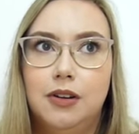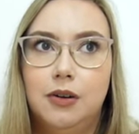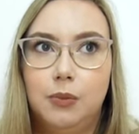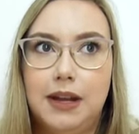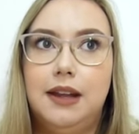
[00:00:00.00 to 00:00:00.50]

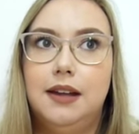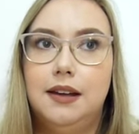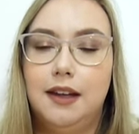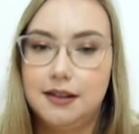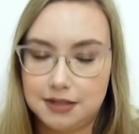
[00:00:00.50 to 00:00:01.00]
we
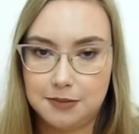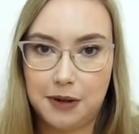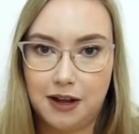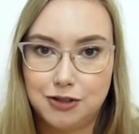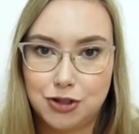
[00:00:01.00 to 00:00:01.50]
entered the
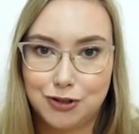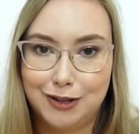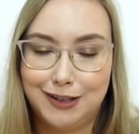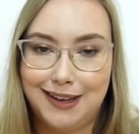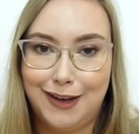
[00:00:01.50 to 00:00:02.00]
park
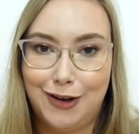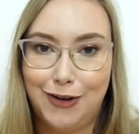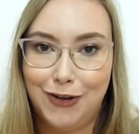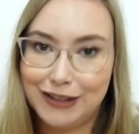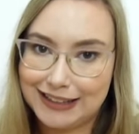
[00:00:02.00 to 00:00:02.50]
during
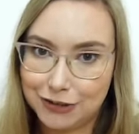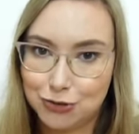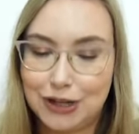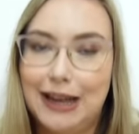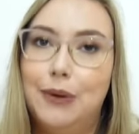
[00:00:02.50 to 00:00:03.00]
our early
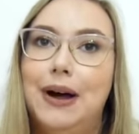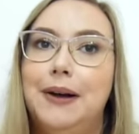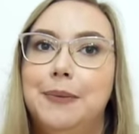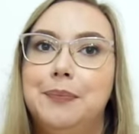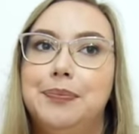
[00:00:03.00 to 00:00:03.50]
entry
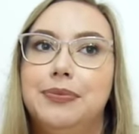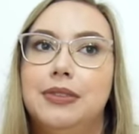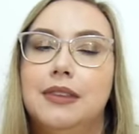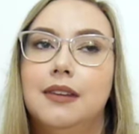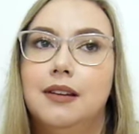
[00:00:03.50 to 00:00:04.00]
hour,
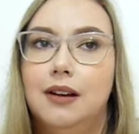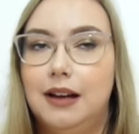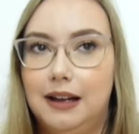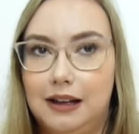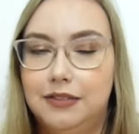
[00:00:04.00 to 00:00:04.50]

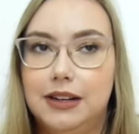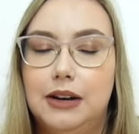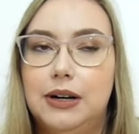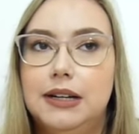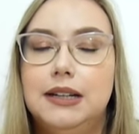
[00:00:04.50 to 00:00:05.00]
half an
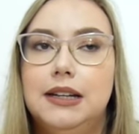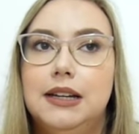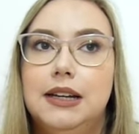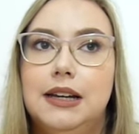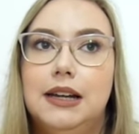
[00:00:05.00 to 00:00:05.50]
hour.
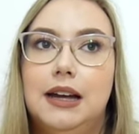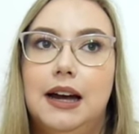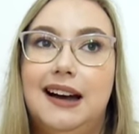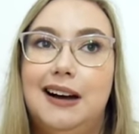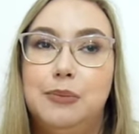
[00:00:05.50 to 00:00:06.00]

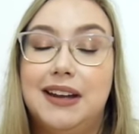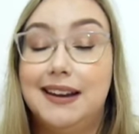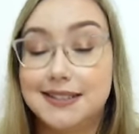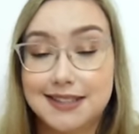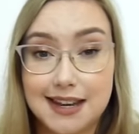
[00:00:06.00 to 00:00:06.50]
We
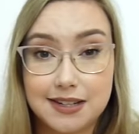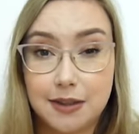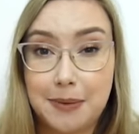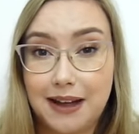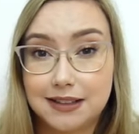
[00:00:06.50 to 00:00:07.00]
kind of stayed to the
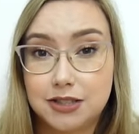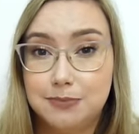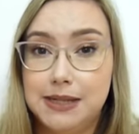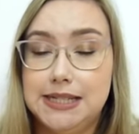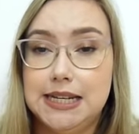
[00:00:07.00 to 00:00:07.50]
park till
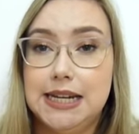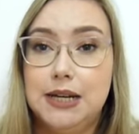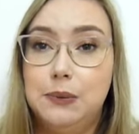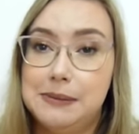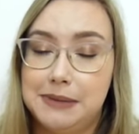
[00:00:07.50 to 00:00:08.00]
midday,
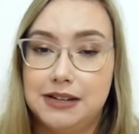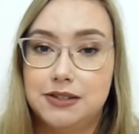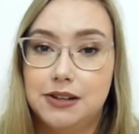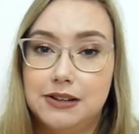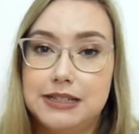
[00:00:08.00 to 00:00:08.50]
went back
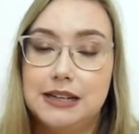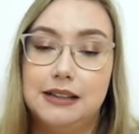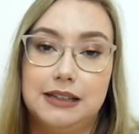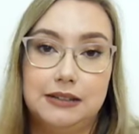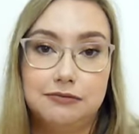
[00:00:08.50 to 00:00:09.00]
to the
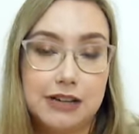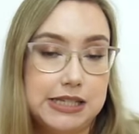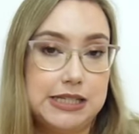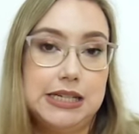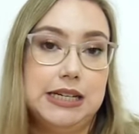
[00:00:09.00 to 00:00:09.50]
hotel and
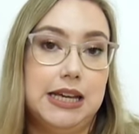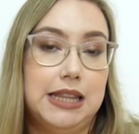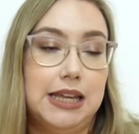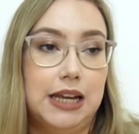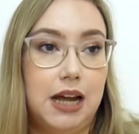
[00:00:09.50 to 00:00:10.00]
rested, and
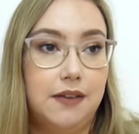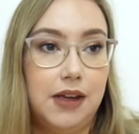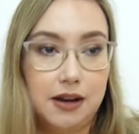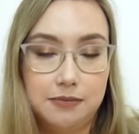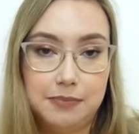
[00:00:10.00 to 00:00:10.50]
then kind of
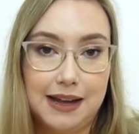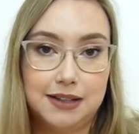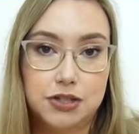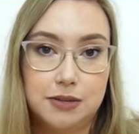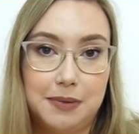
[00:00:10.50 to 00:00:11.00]
headed
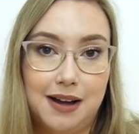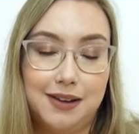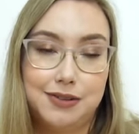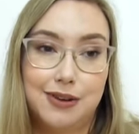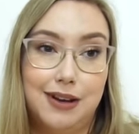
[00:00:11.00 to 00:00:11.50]
back to the
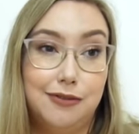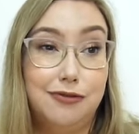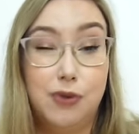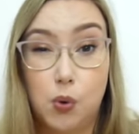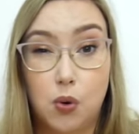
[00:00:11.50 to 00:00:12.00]
parks around
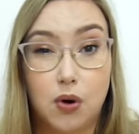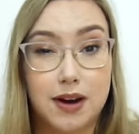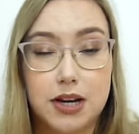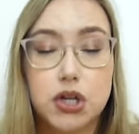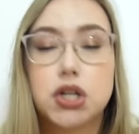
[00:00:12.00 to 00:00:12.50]

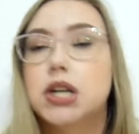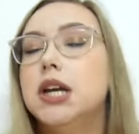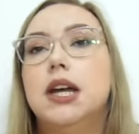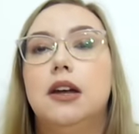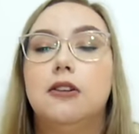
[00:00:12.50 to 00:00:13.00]
4-ish
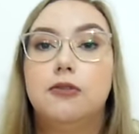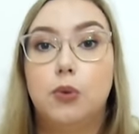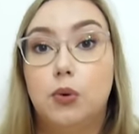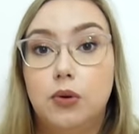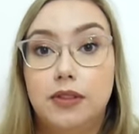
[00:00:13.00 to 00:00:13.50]

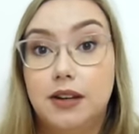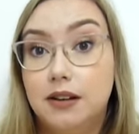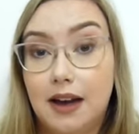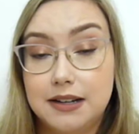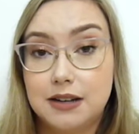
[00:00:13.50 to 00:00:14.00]
for the
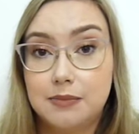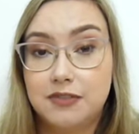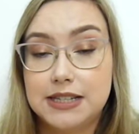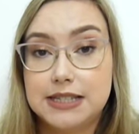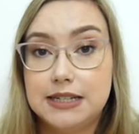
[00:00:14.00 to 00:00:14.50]
nighttime
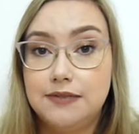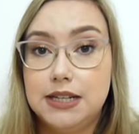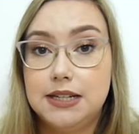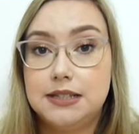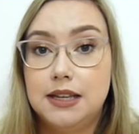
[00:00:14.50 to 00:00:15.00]

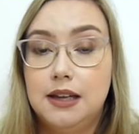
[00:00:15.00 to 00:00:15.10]
festivities.